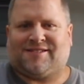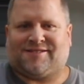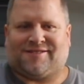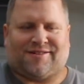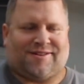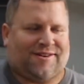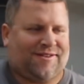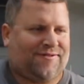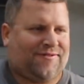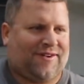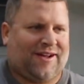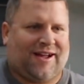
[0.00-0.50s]

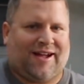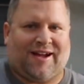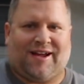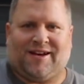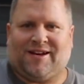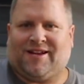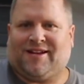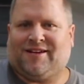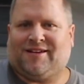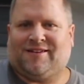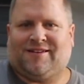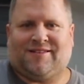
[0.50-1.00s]
certified
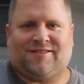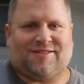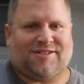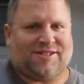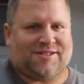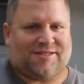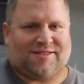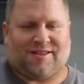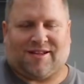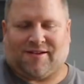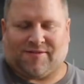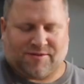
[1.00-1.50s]
and
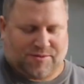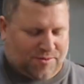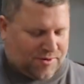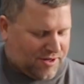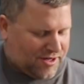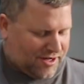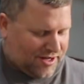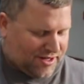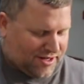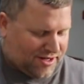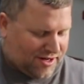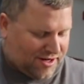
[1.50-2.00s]
just loves
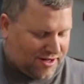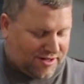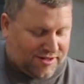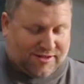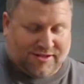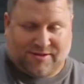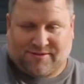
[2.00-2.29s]
working on cars,